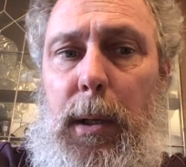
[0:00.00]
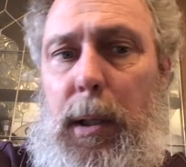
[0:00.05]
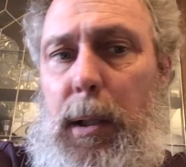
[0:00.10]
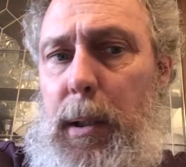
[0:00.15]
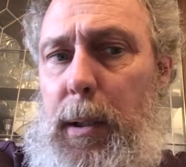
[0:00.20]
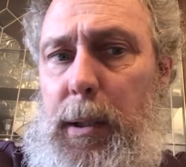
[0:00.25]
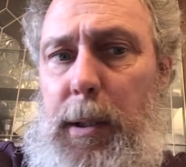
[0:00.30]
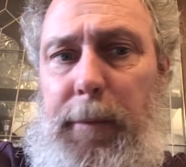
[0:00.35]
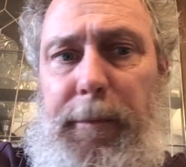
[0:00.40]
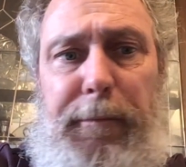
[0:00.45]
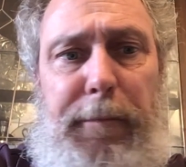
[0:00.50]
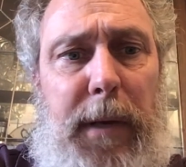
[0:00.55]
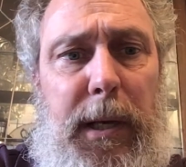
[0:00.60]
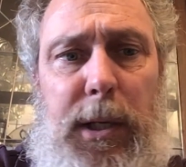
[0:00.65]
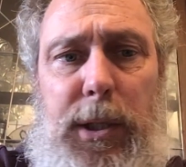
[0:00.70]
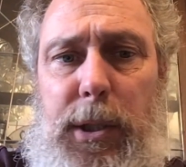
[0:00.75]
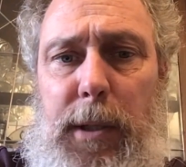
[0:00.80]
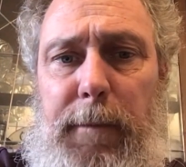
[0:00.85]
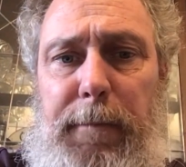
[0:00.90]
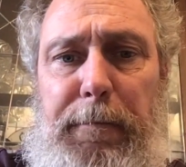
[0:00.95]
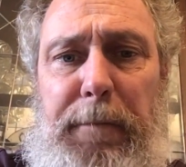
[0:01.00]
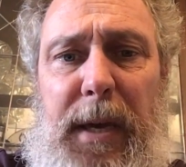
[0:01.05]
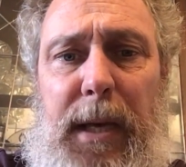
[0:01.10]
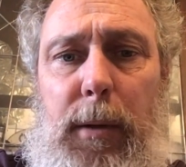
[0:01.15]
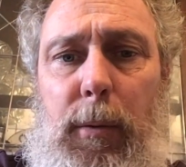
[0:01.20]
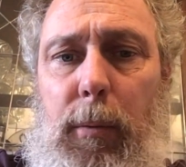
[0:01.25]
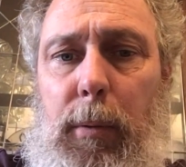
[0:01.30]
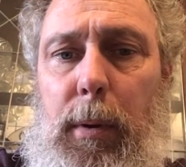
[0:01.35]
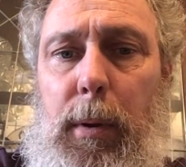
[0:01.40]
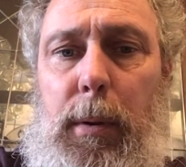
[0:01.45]
The finish and
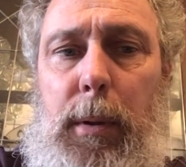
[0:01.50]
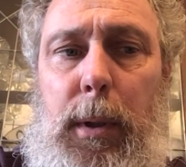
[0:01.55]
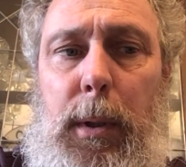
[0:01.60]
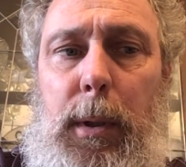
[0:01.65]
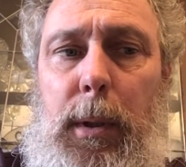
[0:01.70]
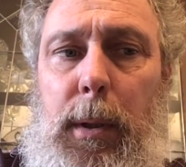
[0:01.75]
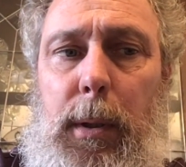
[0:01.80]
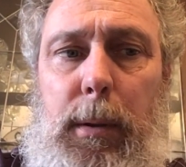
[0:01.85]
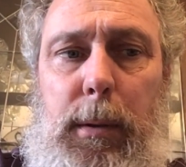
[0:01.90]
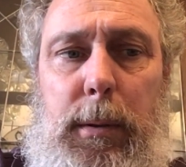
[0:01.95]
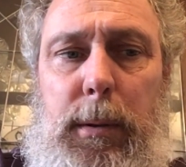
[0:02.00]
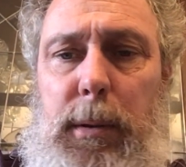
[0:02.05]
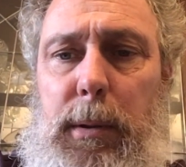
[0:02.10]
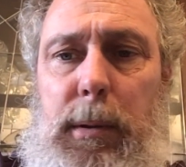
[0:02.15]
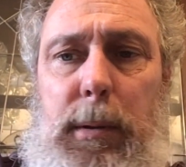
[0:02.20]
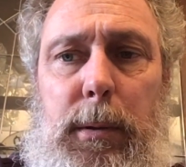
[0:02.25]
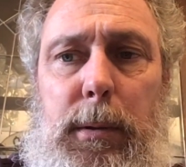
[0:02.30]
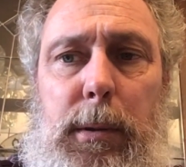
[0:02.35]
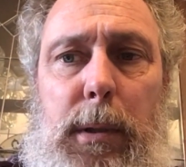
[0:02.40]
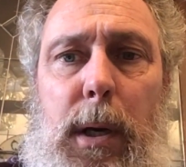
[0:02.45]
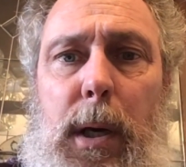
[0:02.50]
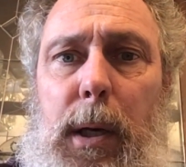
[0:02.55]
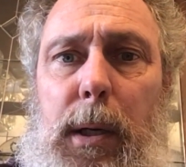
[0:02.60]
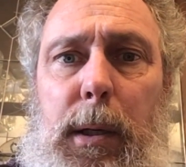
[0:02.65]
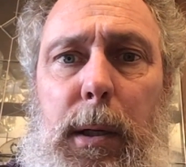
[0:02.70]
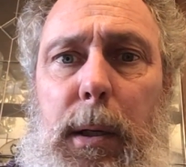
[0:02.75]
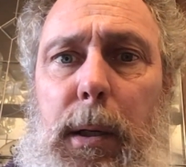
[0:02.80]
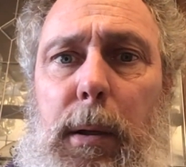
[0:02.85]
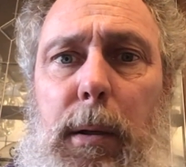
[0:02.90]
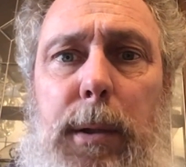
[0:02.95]
fit were
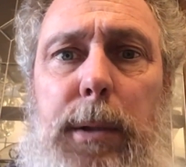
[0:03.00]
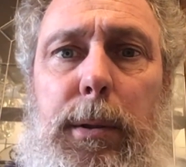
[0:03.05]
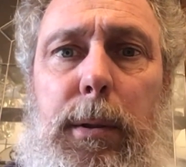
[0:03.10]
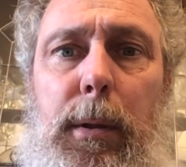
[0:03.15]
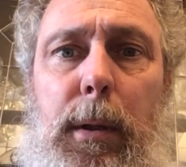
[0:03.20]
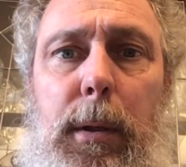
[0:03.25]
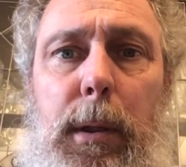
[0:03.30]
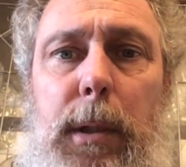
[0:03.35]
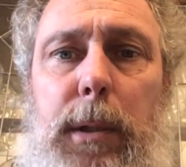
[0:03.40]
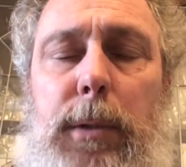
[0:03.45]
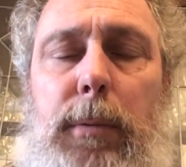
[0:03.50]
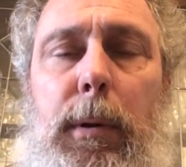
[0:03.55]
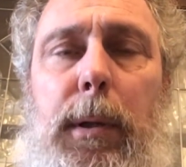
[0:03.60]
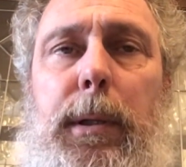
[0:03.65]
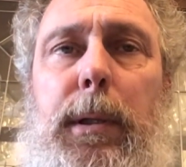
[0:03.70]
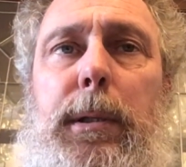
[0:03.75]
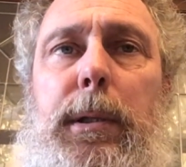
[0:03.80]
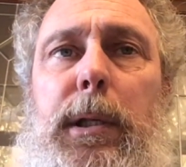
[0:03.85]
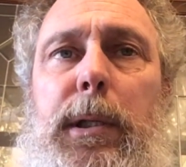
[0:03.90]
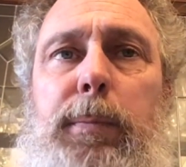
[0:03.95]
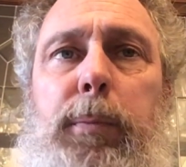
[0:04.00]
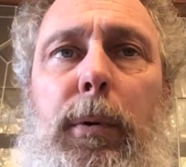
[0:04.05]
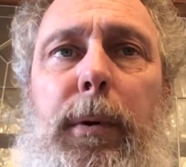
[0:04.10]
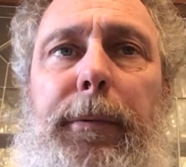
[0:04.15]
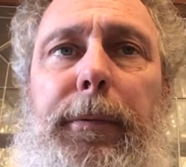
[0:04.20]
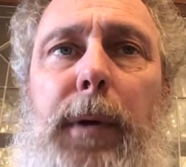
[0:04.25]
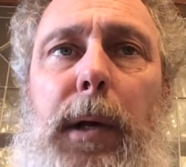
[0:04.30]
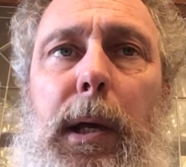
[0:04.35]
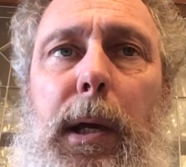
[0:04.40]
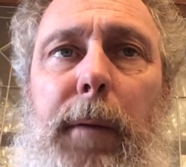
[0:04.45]
not near as good as what the
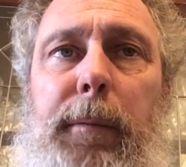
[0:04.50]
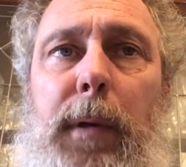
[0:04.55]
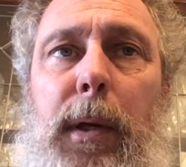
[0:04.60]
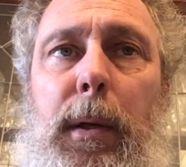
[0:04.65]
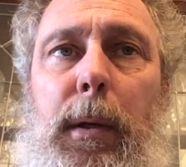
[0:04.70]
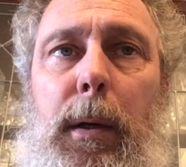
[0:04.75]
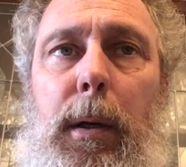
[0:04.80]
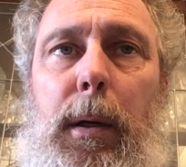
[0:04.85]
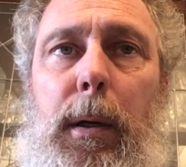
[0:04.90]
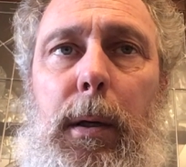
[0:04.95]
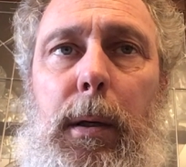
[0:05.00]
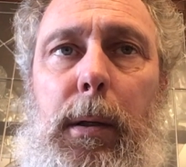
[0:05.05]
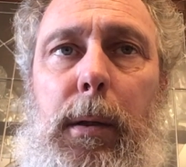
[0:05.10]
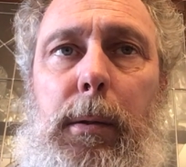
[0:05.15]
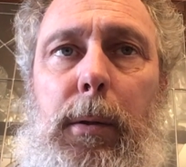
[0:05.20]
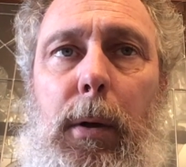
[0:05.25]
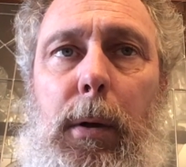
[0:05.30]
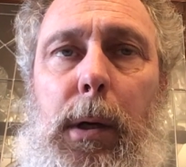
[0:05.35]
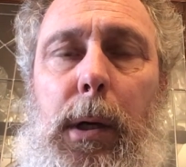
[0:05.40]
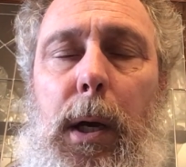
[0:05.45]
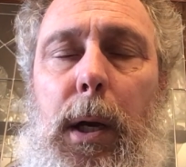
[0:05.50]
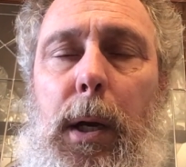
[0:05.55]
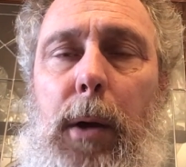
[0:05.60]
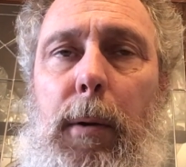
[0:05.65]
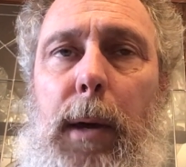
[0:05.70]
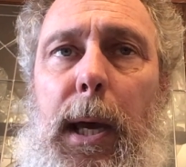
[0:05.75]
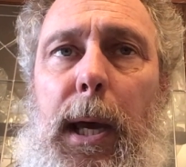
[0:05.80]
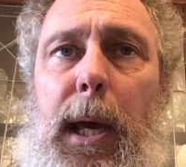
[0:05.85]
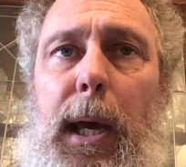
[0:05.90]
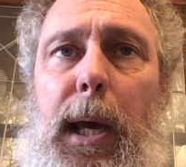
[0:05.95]
6.5
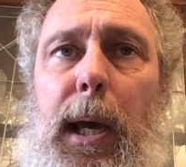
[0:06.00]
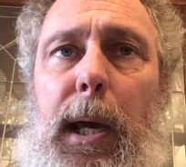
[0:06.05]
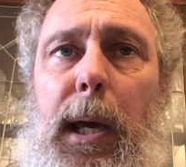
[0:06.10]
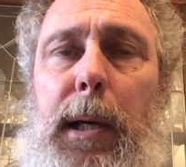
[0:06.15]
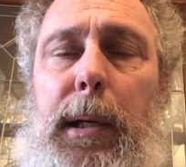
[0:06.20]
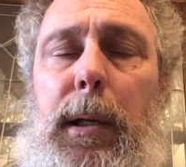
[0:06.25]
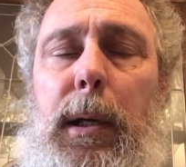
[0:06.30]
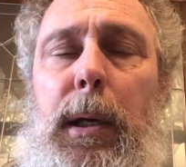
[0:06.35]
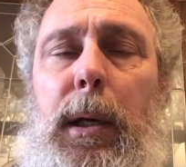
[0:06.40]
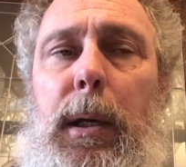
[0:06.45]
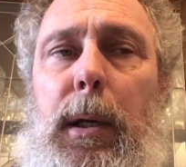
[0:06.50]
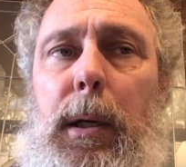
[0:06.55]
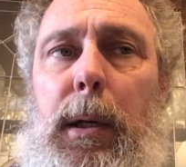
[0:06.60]
Carcano had.